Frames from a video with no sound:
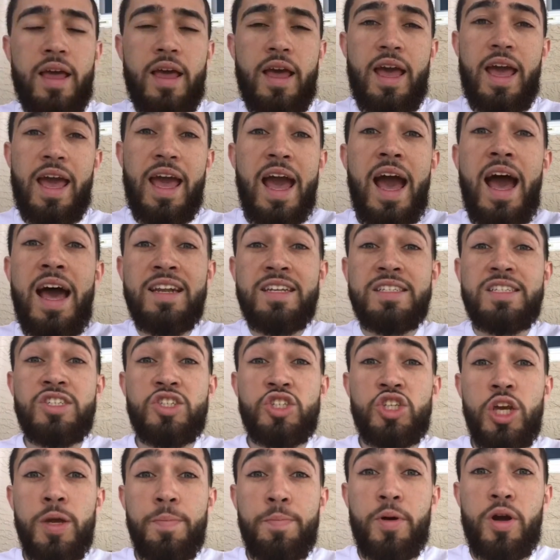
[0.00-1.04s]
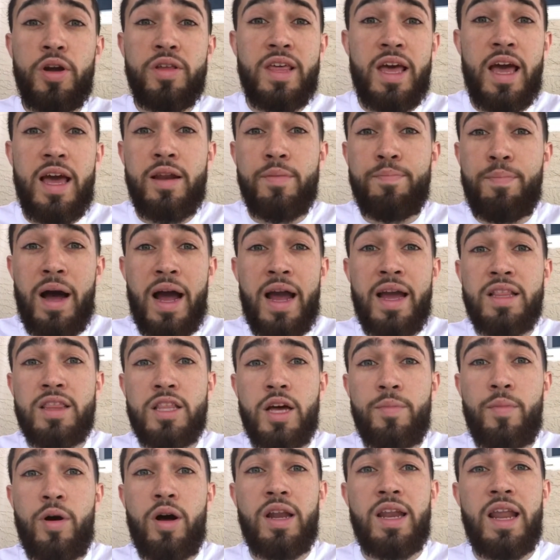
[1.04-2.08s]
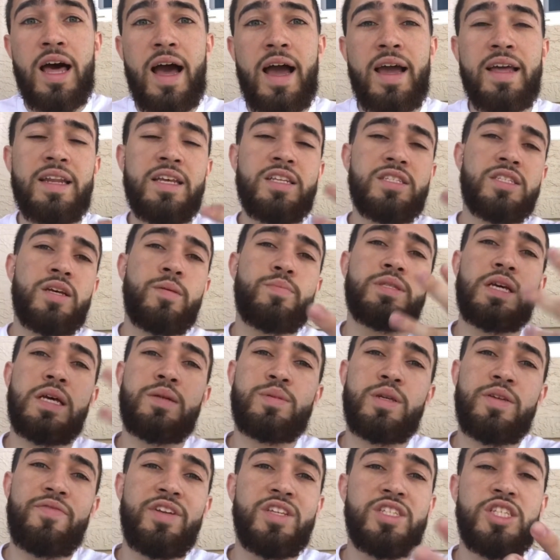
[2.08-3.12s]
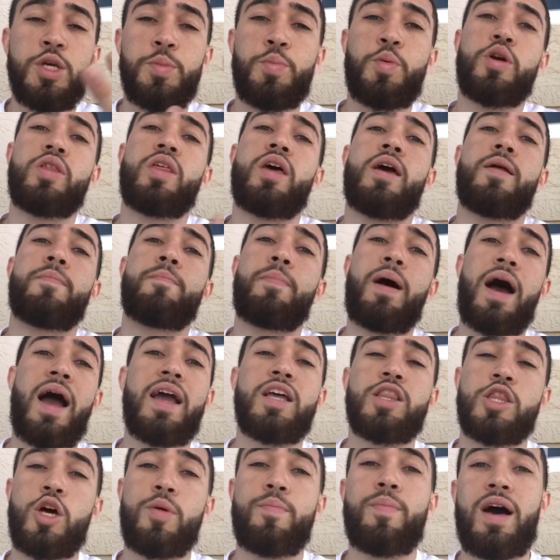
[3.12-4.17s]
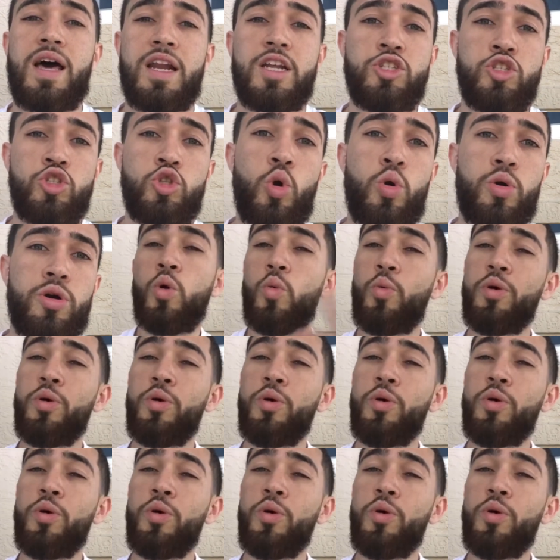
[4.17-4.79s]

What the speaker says: and it's cheaper than buying them online, and sometimes even cheaper than buying them at a store.